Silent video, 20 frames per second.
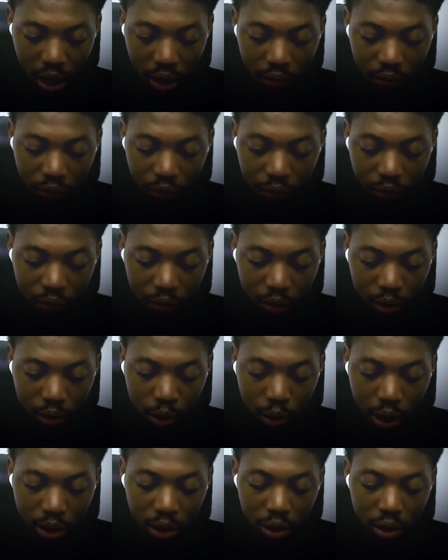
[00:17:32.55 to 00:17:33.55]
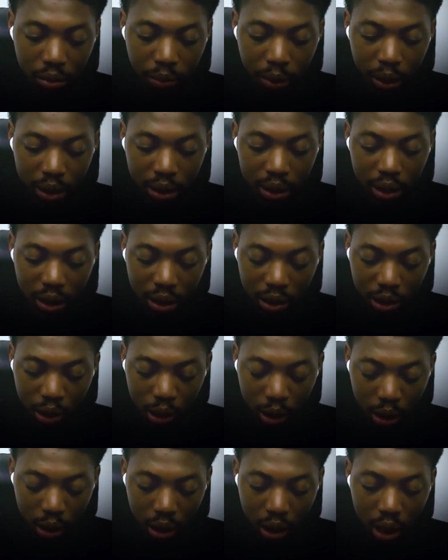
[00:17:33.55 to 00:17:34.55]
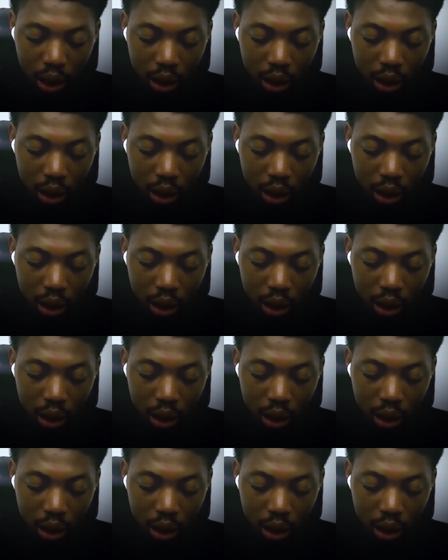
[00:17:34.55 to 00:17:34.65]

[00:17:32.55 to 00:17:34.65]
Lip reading: If you are just passing a string,